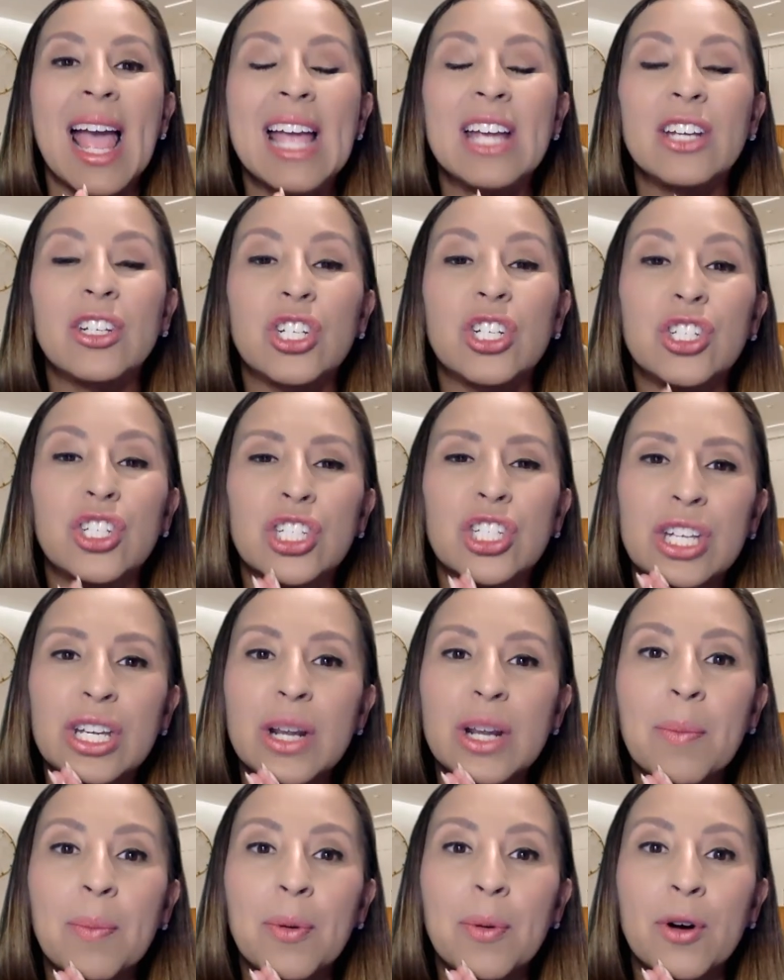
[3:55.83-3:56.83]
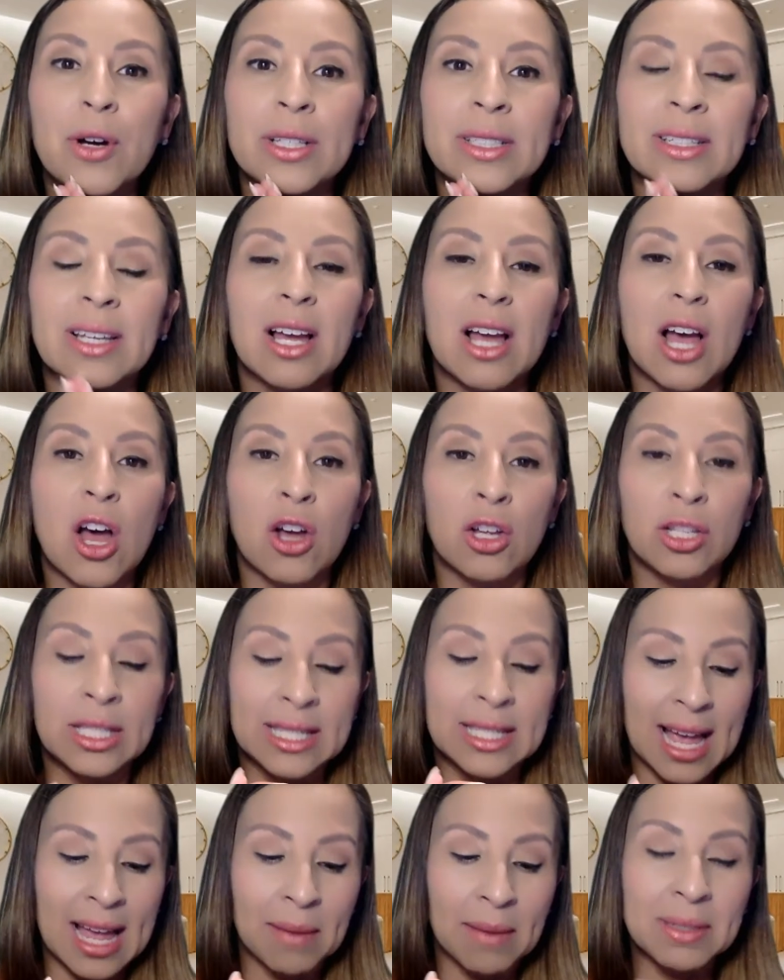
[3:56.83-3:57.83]
And she's just going to put a
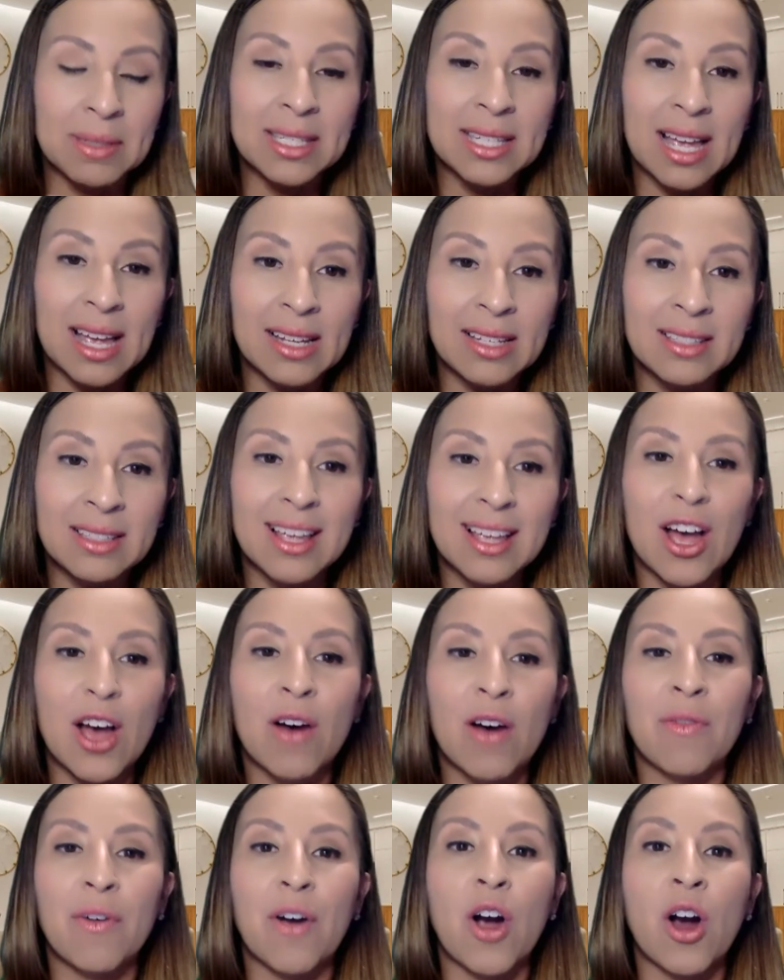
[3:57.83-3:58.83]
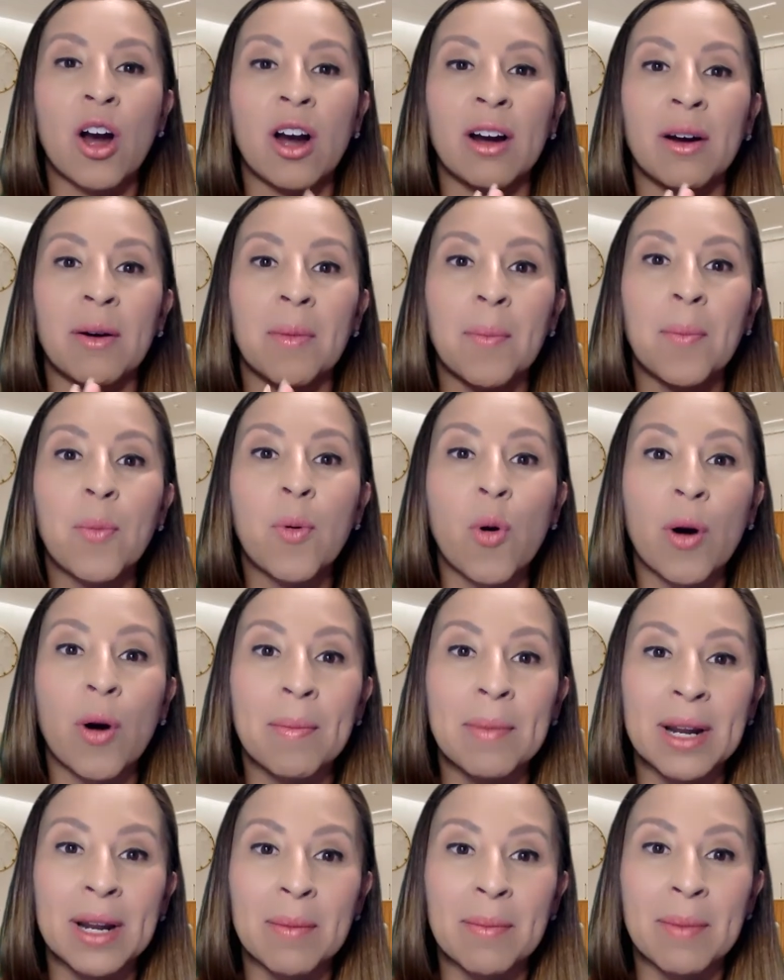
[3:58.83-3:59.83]
dime size of our
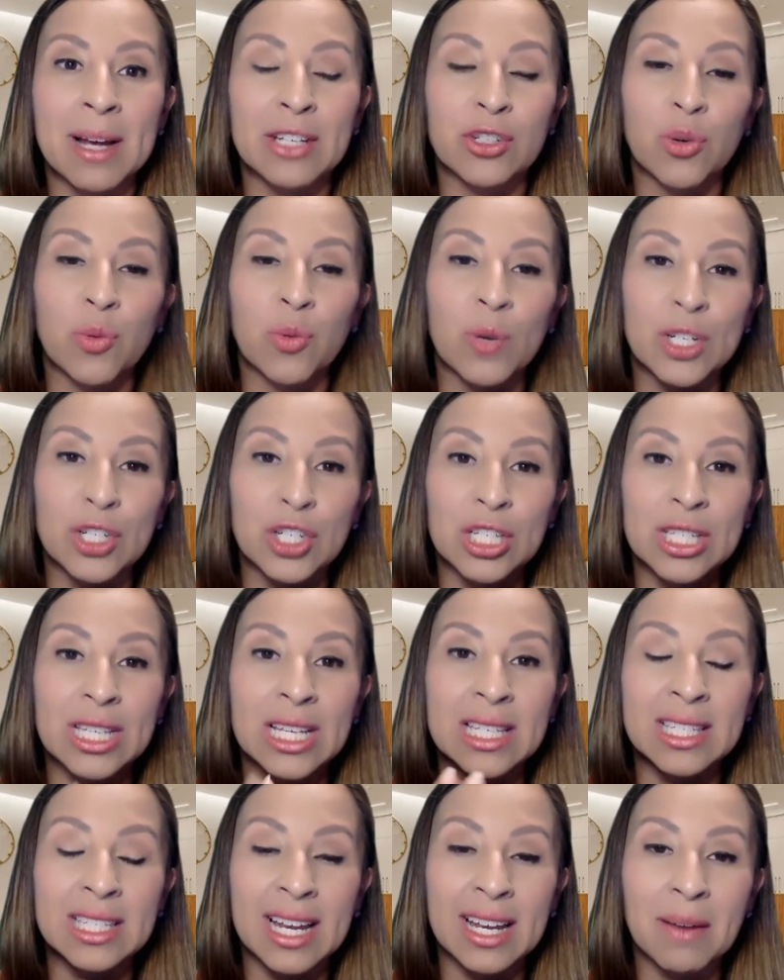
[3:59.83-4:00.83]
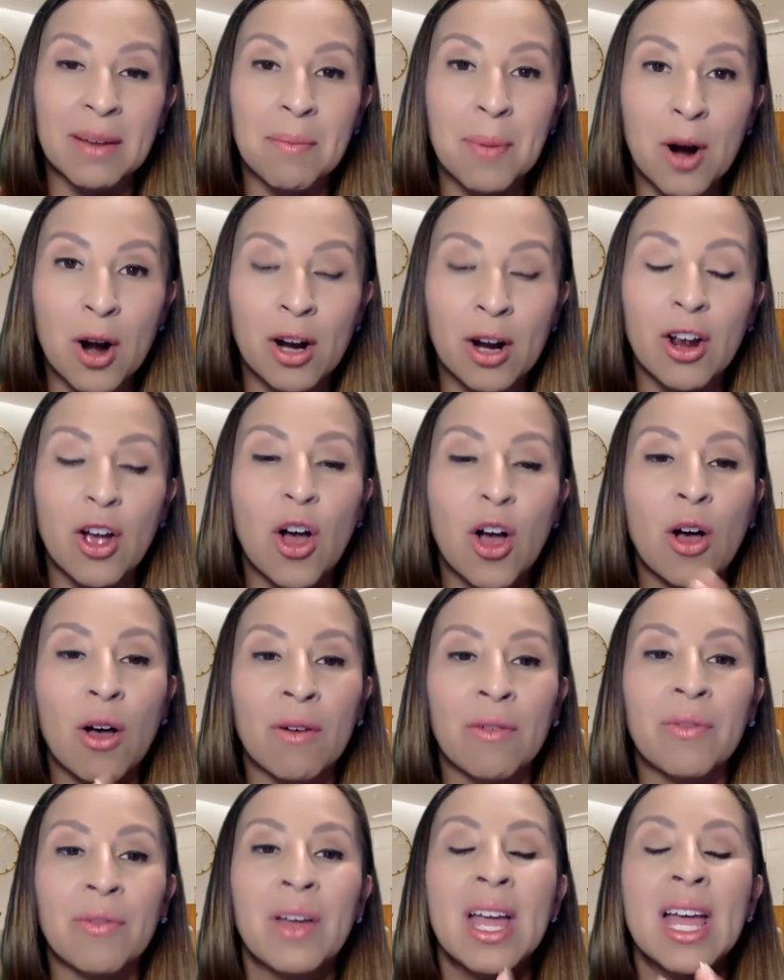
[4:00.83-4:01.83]
pore minimizer, which is the second part
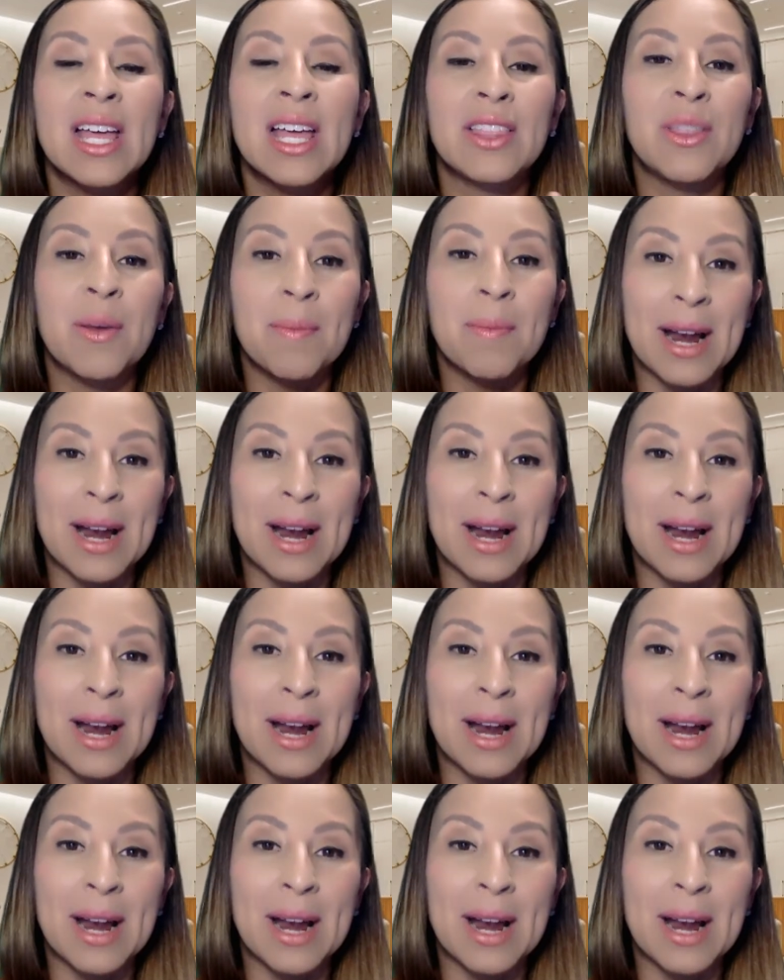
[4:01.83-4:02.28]
of the